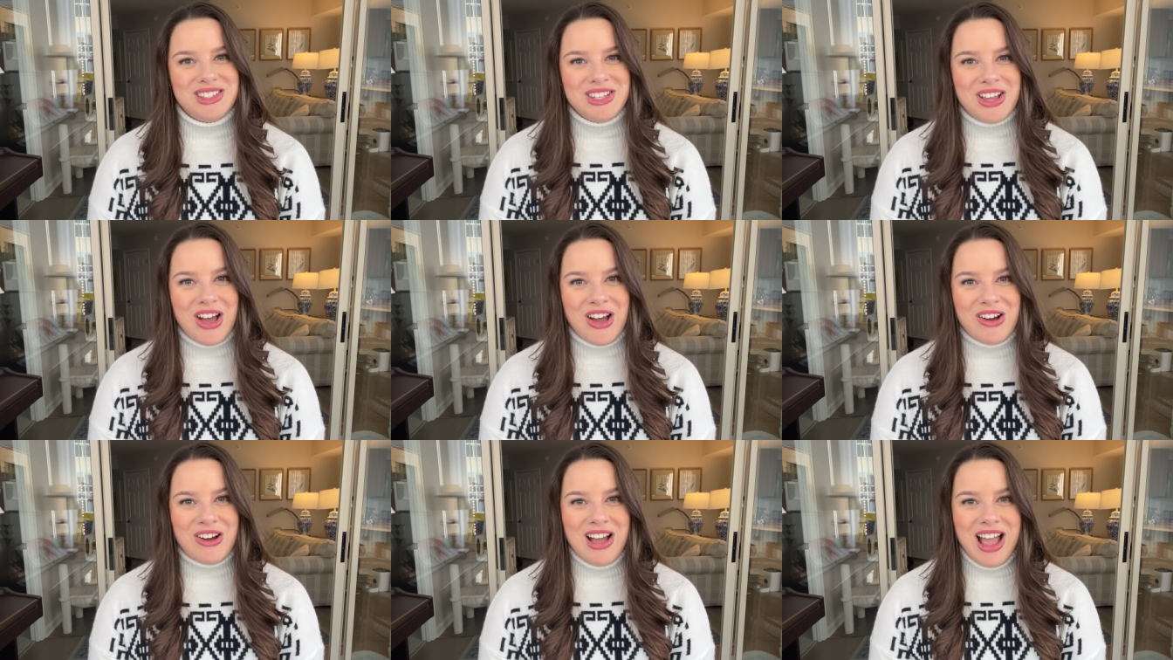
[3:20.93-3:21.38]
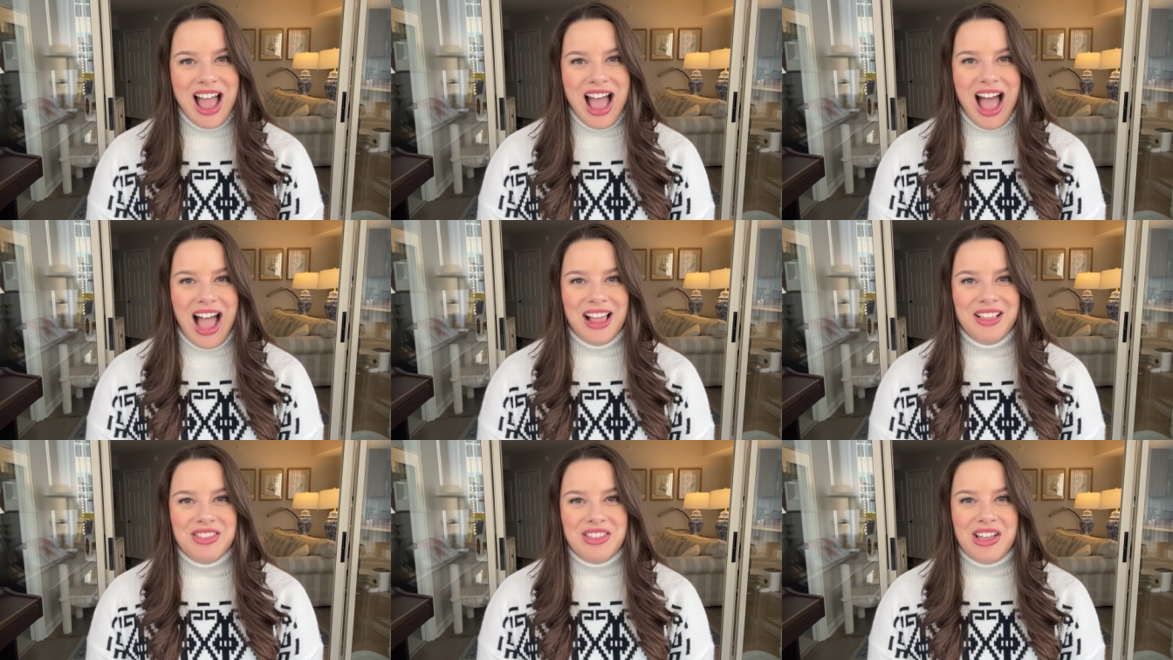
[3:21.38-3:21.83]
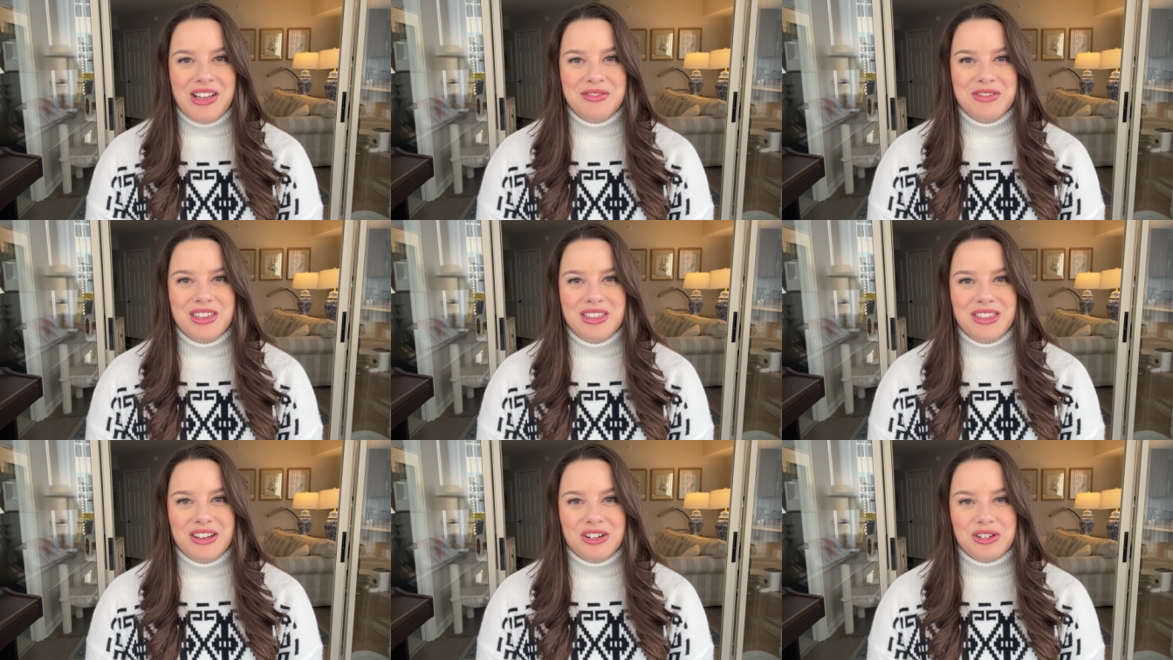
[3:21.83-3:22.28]
So I love
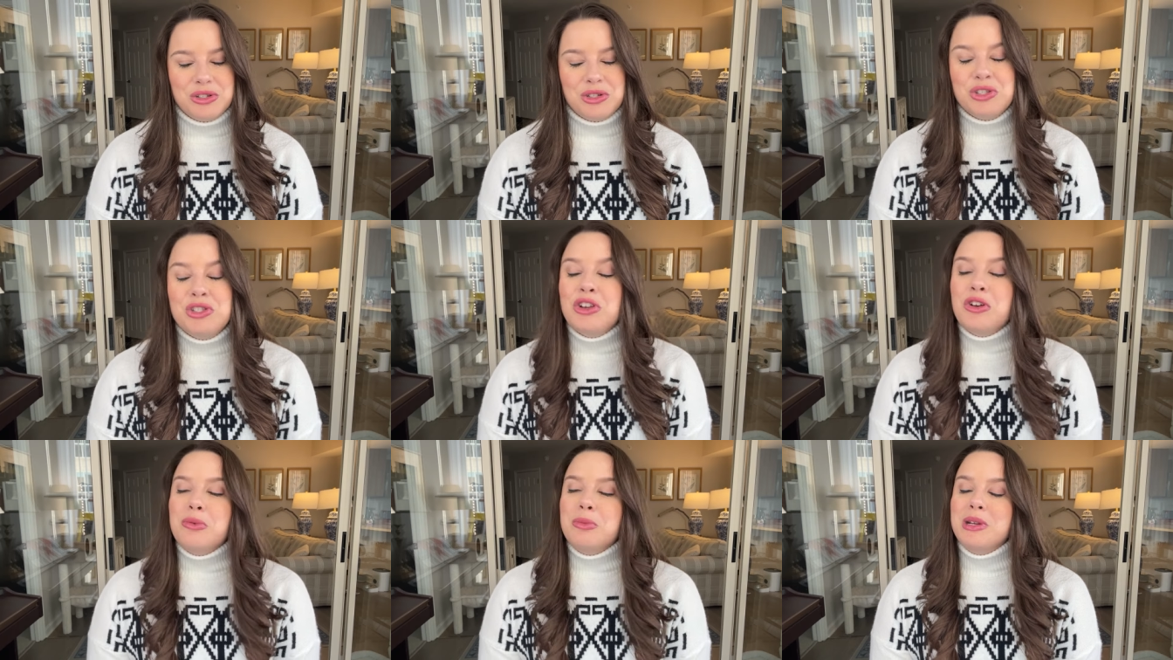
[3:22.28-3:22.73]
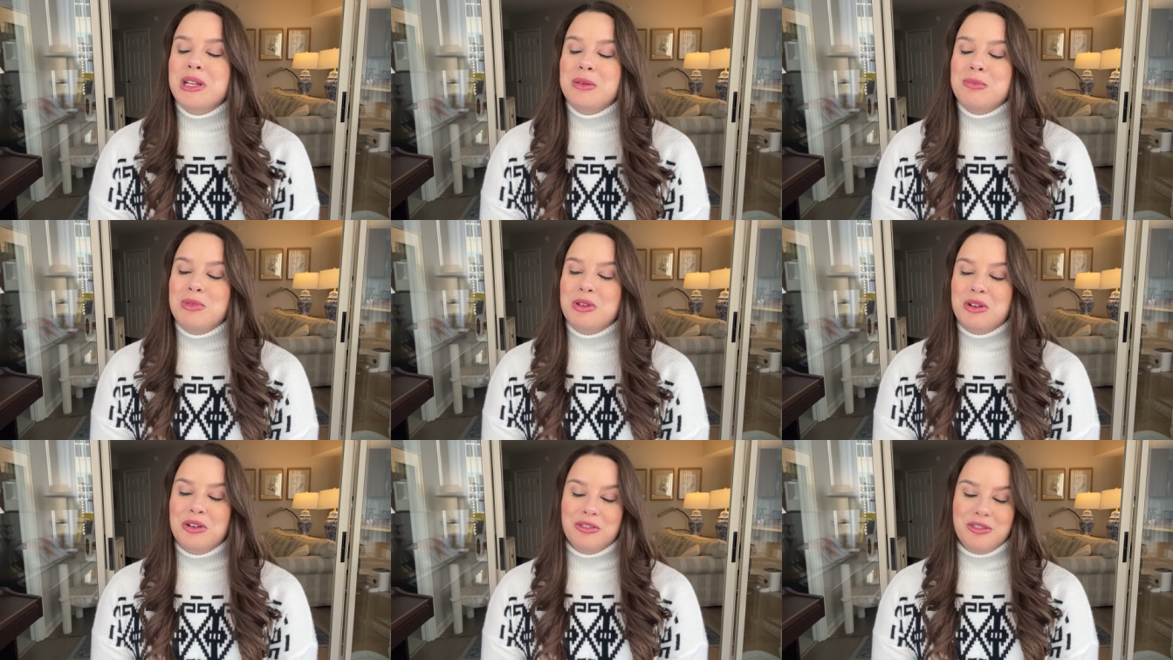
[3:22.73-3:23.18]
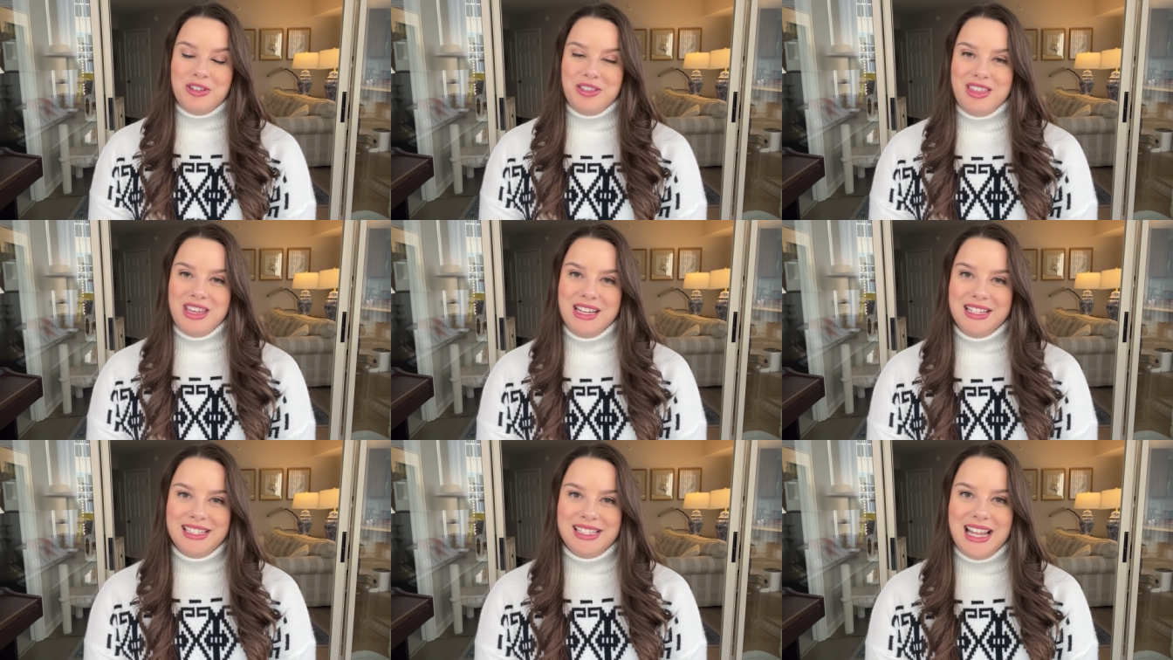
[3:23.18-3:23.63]
that there are so many beautiful
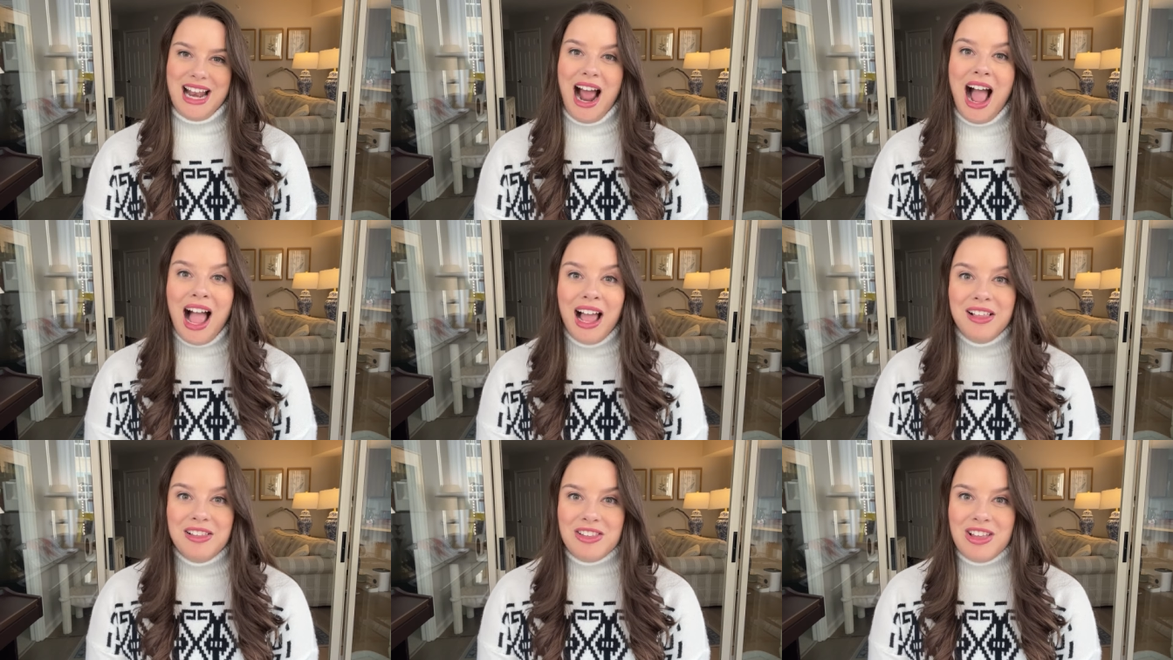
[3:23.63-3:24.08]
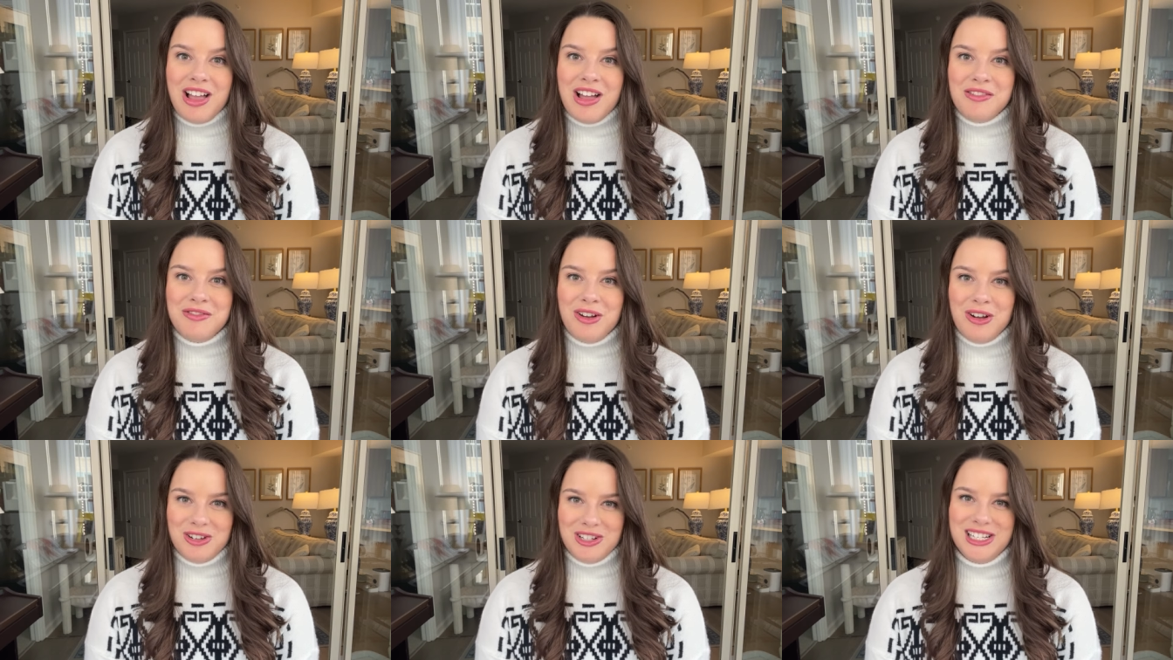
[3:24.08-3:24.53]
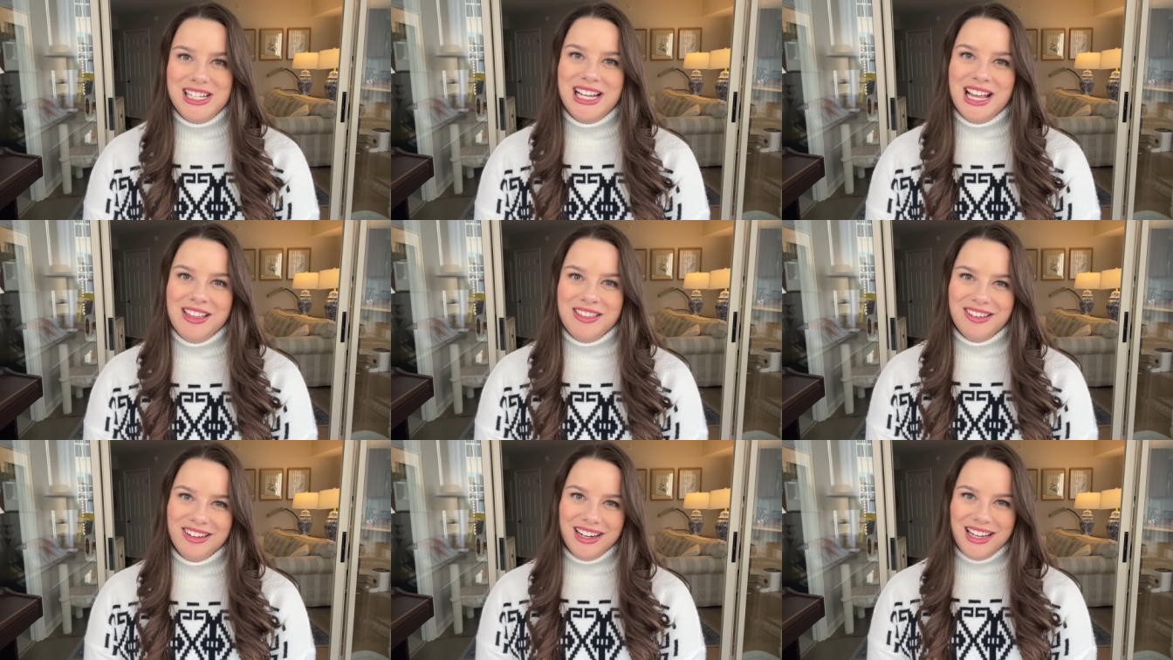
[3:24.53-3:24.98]
things that I love all
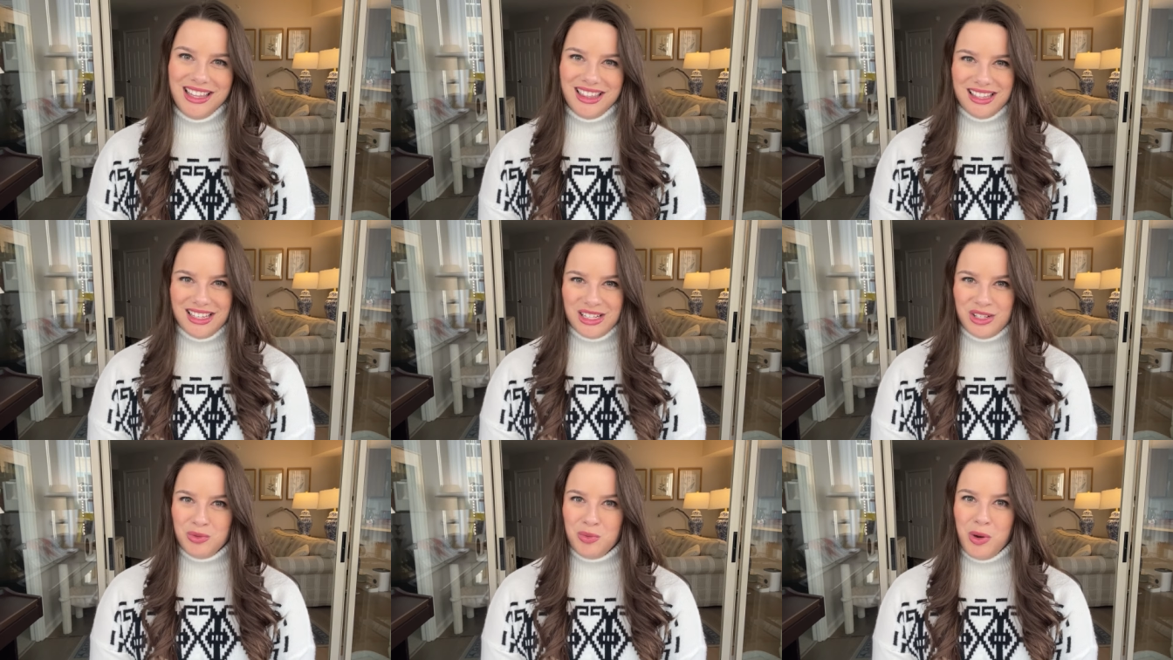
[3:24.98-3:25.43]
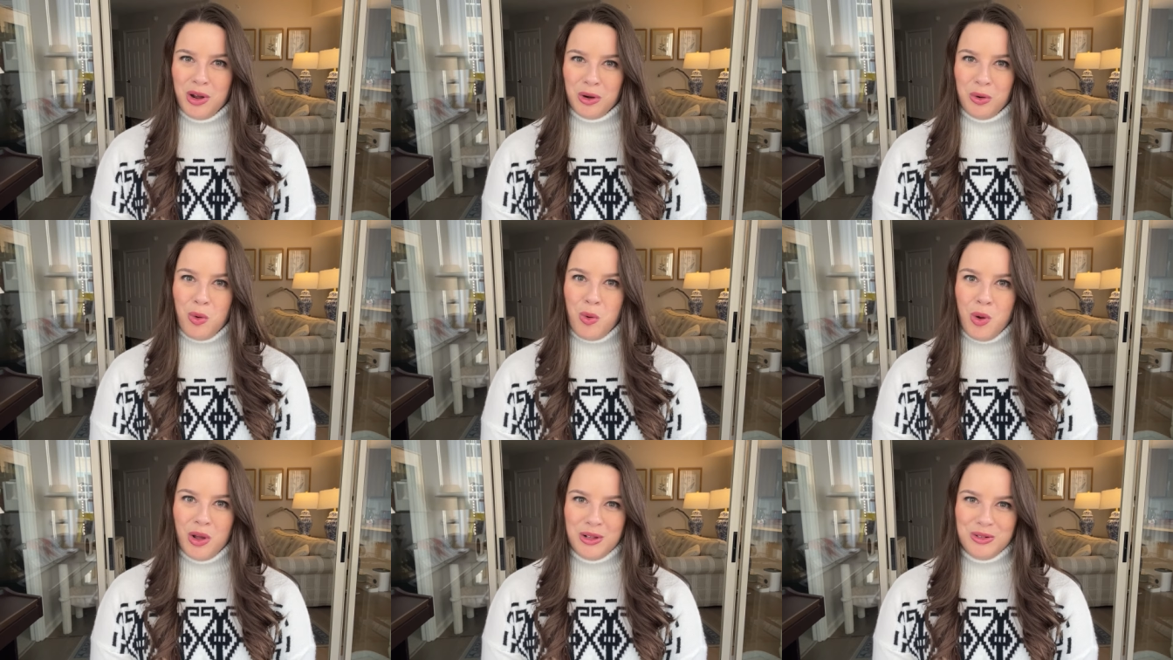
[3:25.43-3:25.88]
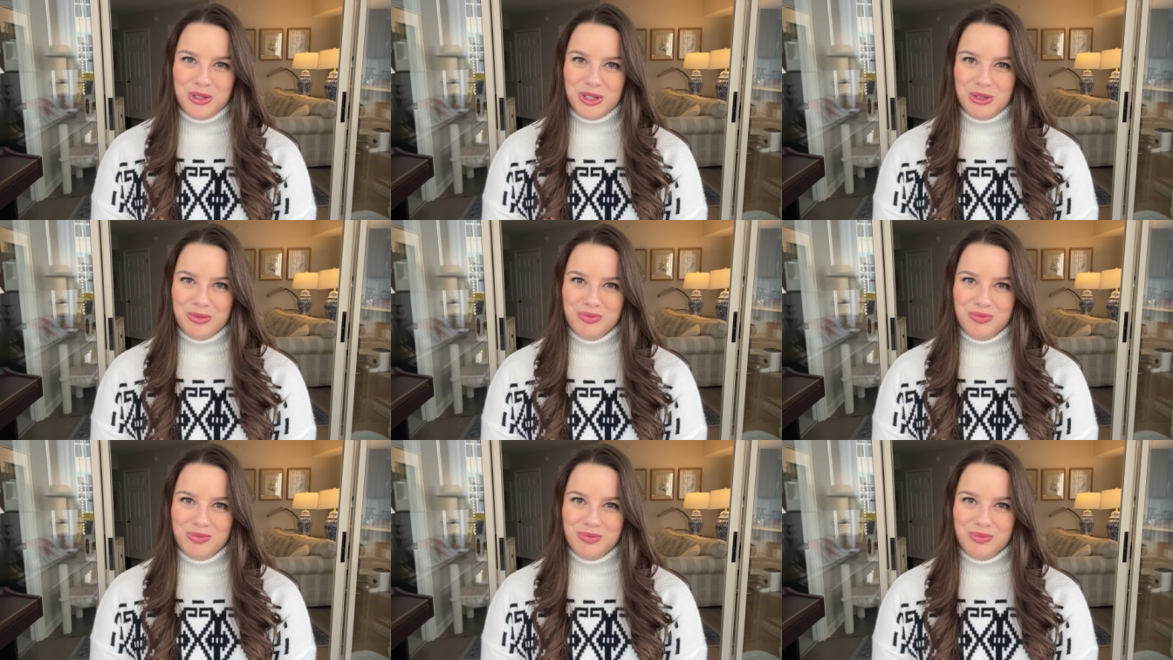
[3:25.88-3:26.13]
together in this one quilt.